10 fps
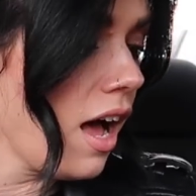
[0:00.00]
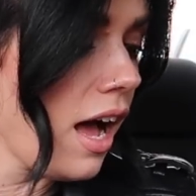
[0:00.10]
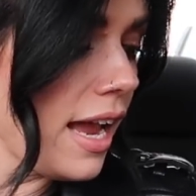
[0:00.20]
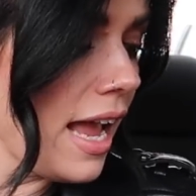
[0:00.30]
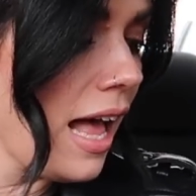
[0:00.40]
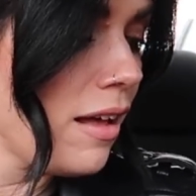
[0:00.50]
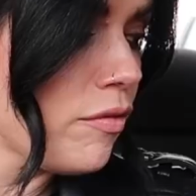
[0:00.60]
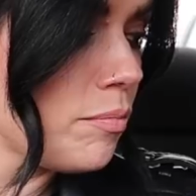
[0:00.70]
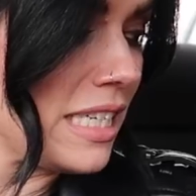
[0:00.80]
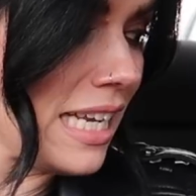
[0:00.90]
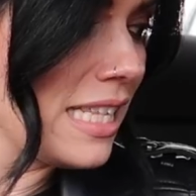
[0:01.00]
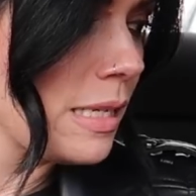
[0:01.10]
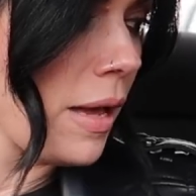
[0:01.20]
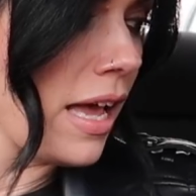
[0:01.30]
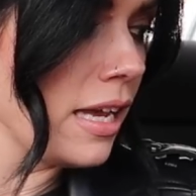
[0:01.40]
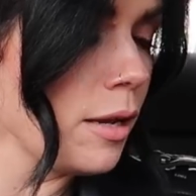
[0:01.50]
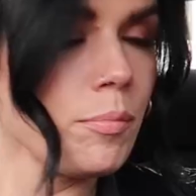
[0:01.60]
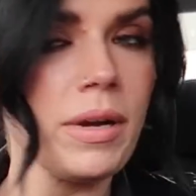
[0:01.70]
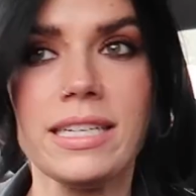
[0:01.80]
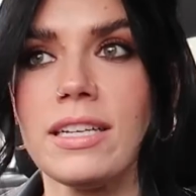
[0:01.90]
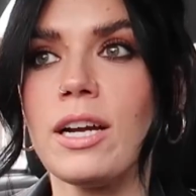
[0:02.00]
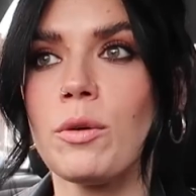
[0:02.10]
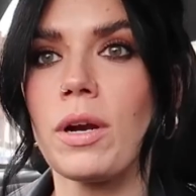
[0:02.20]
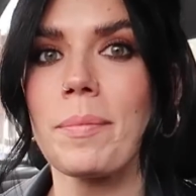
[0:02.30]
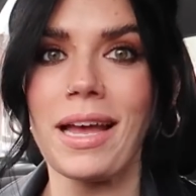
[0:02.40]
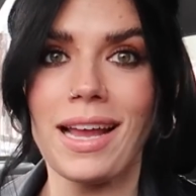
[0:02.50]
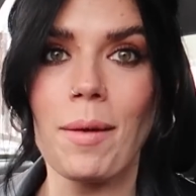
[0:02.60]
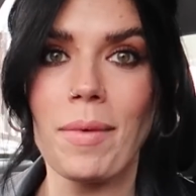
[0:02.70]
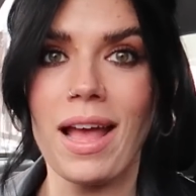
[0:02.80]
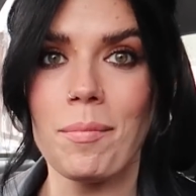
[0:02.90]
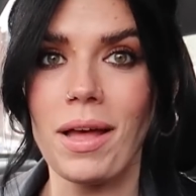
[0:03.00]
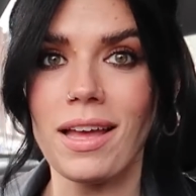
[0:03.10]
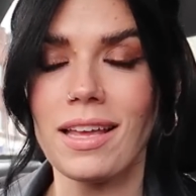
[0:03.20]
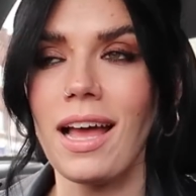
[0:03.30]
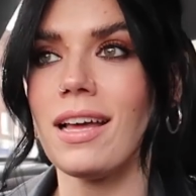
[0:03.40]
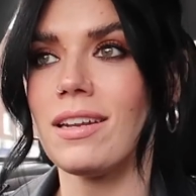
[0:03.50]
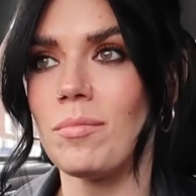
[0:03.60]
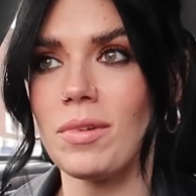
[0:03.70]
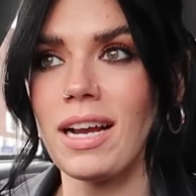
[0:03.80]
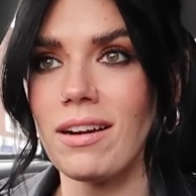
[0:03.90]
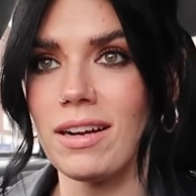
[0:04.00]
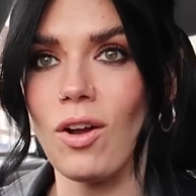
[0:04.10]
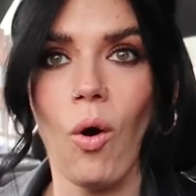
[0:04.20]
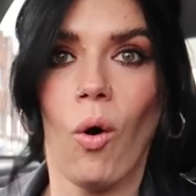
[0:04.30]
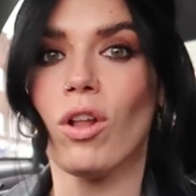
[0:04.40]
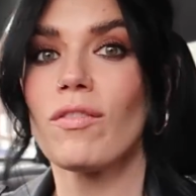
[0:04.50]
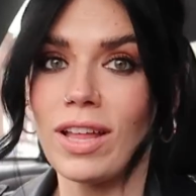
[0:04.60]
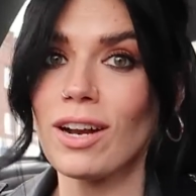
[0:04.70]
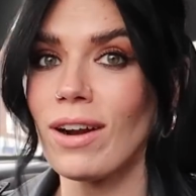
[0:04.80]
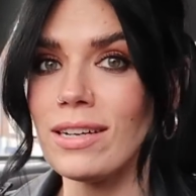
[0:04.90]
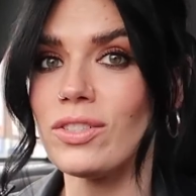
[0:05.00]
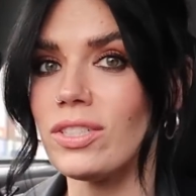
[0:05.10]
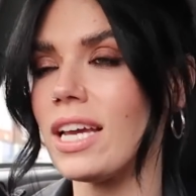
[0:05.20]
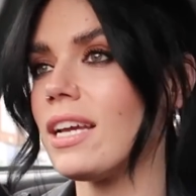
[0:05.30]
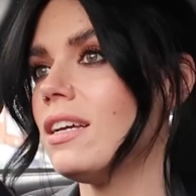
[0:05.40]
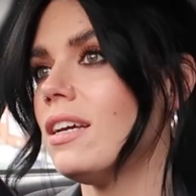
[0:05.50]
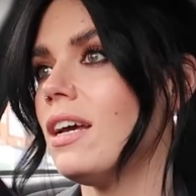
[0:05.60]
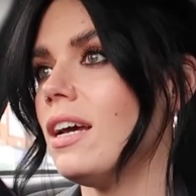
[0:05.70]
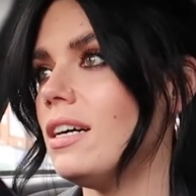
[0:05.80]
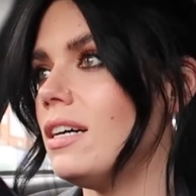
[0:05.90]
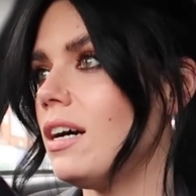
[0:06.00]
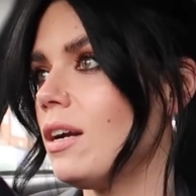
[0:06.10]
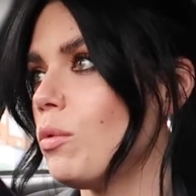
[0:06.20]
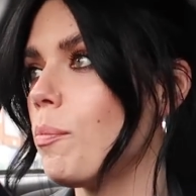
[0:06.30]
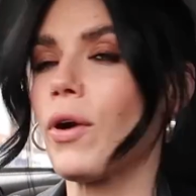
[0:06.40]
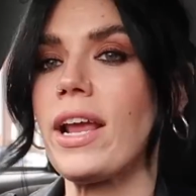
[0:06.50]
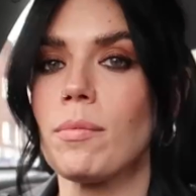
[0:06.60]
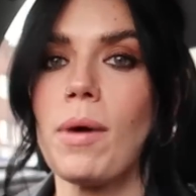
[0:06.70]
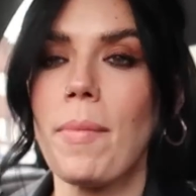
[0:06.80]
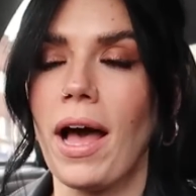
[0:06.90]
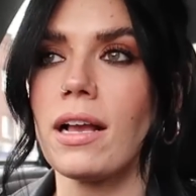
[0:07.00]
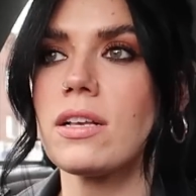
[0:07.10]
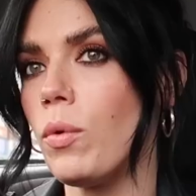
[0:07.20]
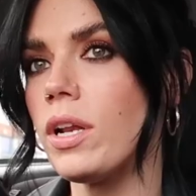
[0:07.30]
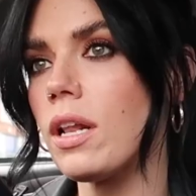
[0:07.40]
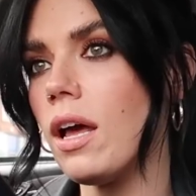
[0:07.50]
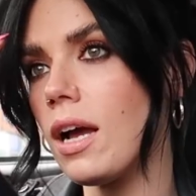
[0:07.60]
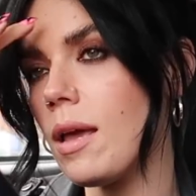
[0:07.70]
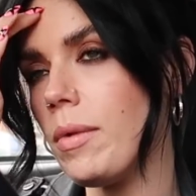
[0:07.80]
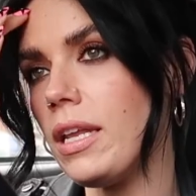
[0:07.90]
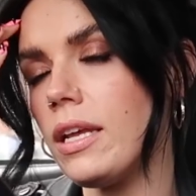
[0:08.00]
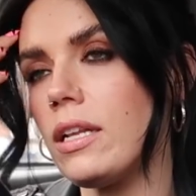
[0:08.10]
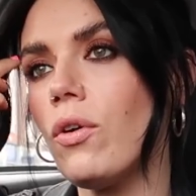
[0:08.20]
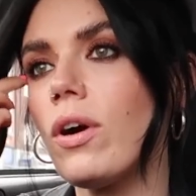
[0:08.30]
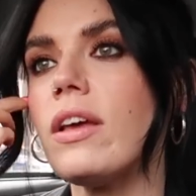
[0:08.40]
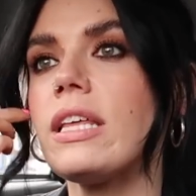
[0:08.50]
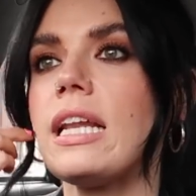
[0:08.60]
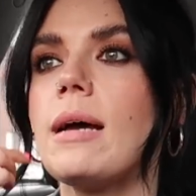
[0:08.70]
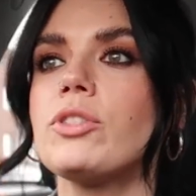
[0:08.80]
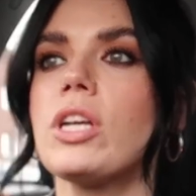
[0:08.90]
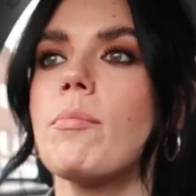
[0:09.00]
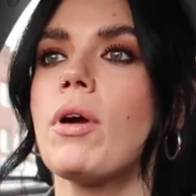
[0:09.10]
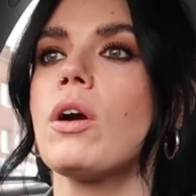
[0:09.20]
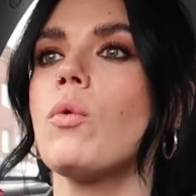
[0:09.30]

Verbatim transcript: I have my dance bag, my entire work bag and my handbag, and I'm not carrying all of that around all day. I will break my back. 1 o'clock I'm meeting Laura the Glam Shamrock.